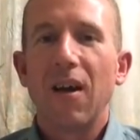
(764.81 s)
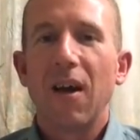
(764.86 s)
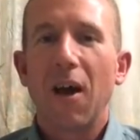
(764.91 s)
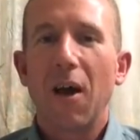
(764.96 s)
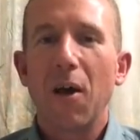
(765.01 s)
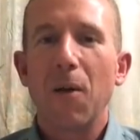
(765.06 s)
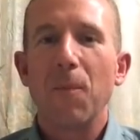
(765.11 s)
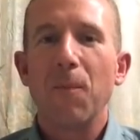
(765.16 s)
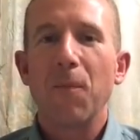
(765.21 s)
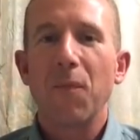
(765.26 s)

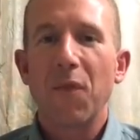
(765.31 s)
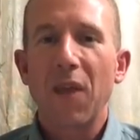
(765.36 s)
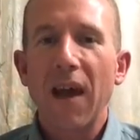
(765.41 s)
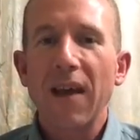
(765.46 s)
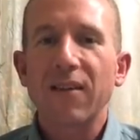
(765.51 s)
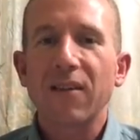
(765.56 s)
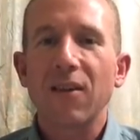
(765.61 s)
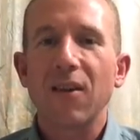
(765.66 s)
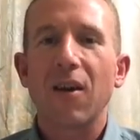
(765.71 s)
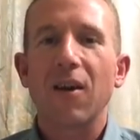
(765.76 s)

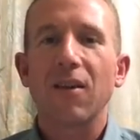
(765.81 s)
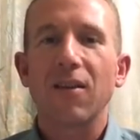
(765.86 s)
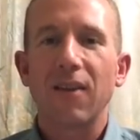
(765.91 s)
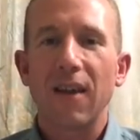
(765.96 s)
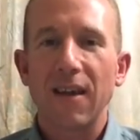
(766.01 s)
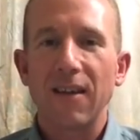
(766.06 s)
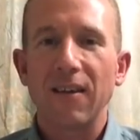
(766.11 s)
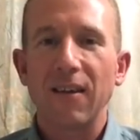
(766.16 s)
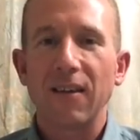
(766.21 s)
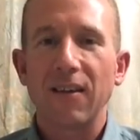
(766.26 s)
That's an
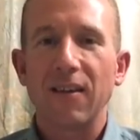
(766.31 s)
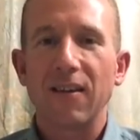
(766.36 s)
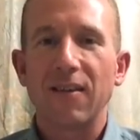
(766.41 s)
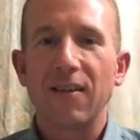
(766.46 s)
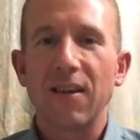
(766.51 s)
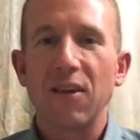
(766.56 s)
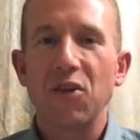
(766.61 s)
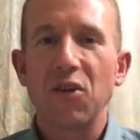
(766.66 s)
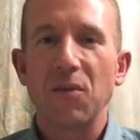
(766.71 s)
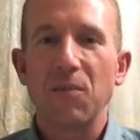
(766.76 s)
authentic
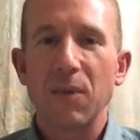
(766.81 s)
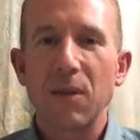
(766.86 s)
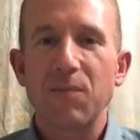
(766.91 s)
decision.